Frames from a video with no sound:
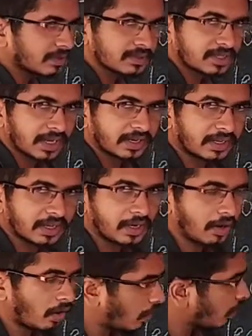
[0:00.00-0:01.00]

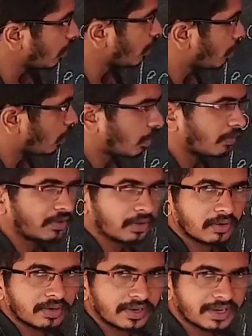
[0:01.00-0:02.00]
circle or
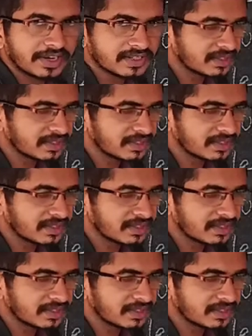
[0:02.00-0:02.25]
oval. It is